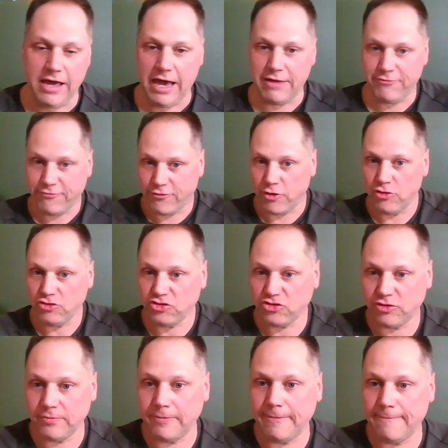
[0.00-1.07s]
At
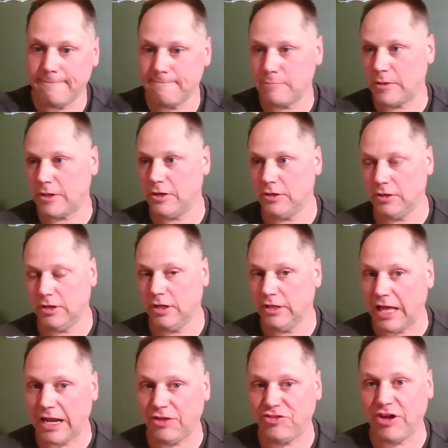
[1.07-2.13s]
first, a
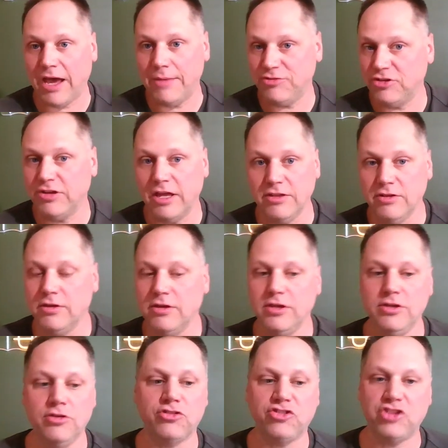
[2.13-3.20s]
lot of times, and
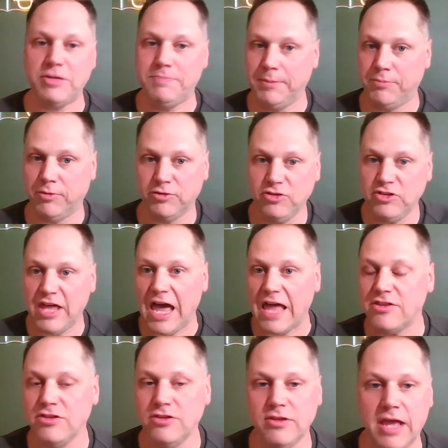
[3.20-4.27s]
you'll see people do
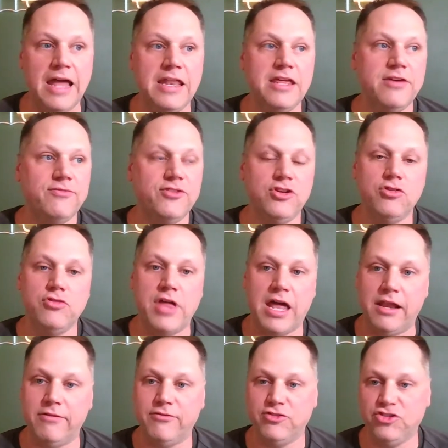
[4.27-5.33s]
that, and any of you that
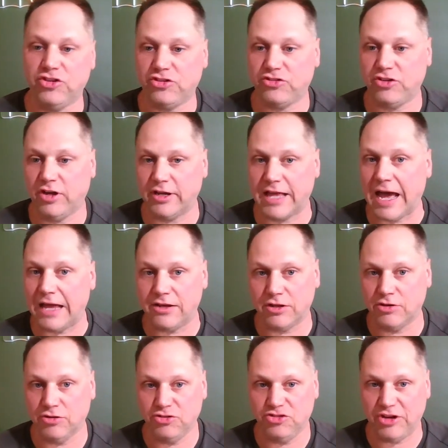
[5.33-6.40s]
have just gotten a
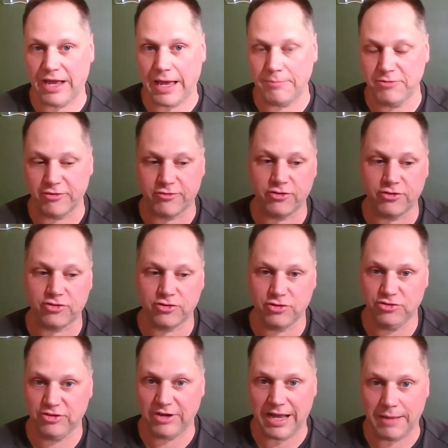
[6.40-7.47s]
good job, your first good
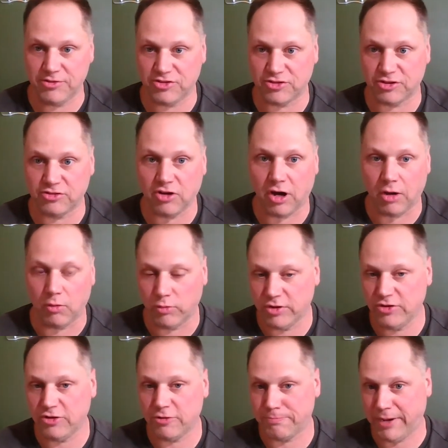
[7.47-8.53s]
job as an adult, what do
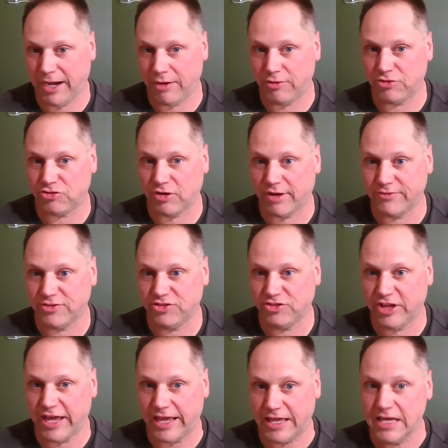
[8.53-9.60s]
your parents often
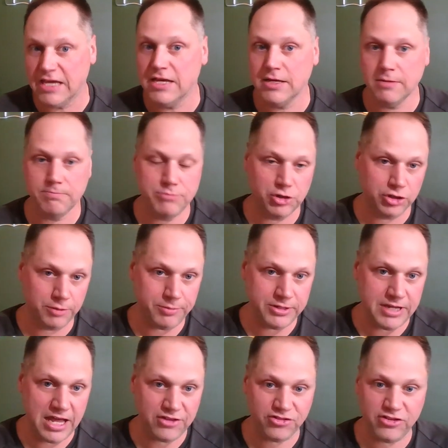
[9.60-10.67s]
say? Build up a
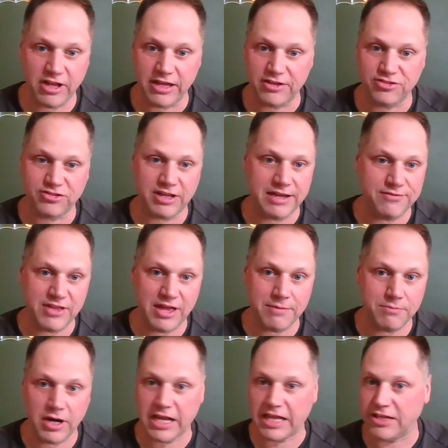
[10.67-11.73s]
nest egg, save that
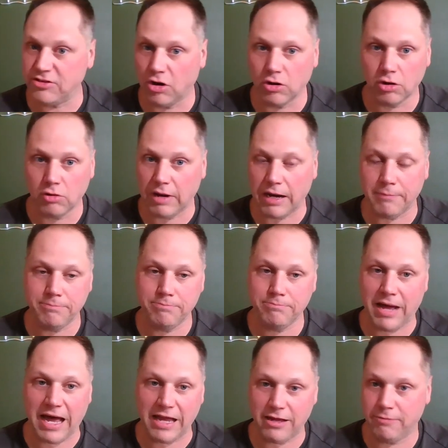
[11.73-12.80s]
money. Don't go out and
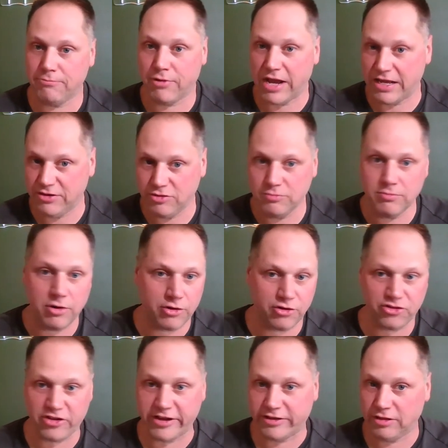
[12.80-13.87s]
buy a brand new
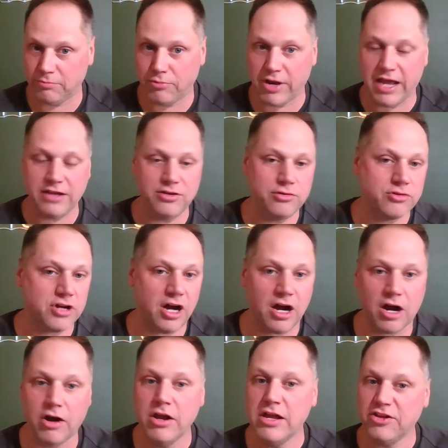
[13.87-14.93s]
motorcycle, a brand new
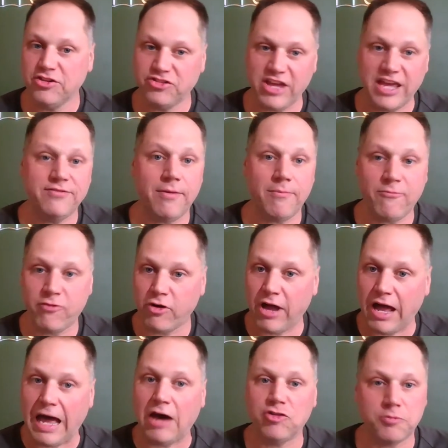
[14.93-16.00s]
car, save up for a
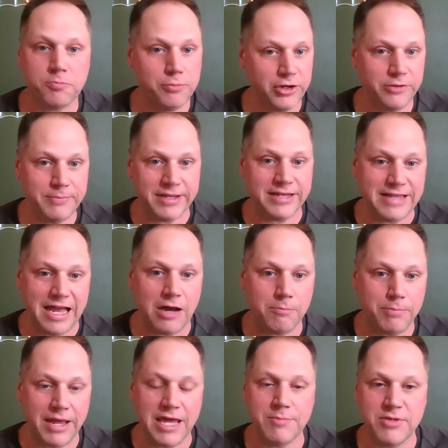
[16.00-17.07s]
house, put a big down
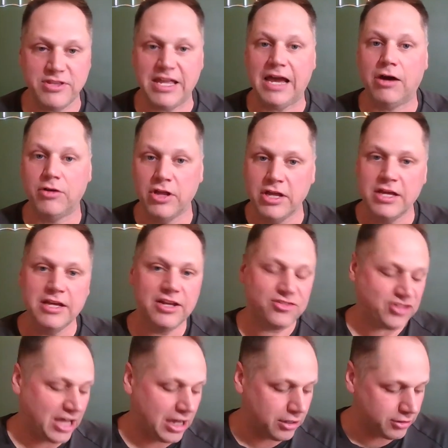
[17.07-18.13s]
payment down.
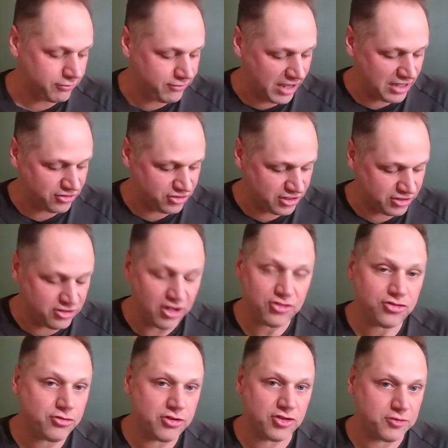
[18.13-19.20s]
Solid advice. The
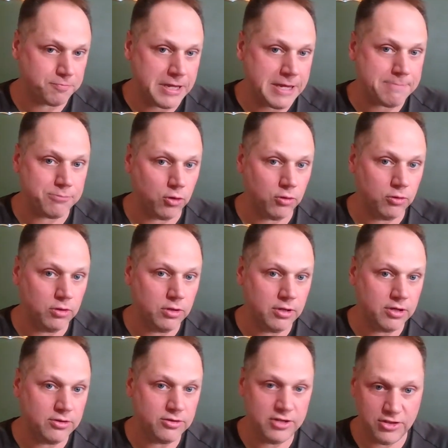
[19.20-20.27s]
industrious people
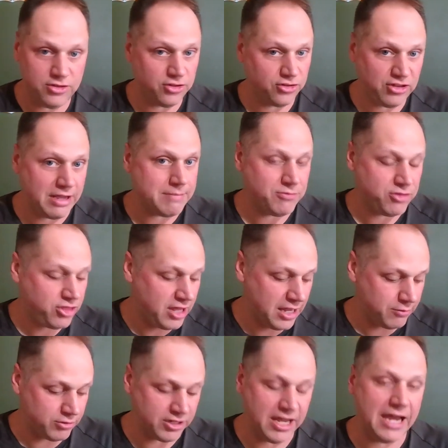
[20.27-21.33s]
did the same thing
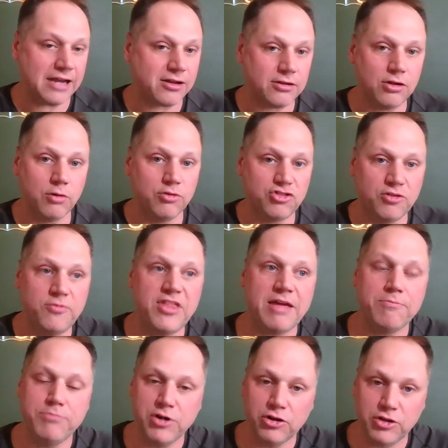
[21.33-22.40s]
when Cantillon was in. They
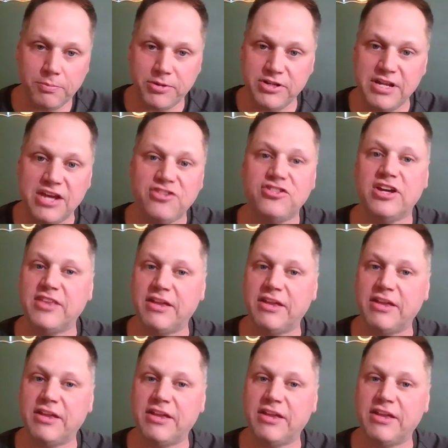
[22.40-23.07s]
built up a nest egg.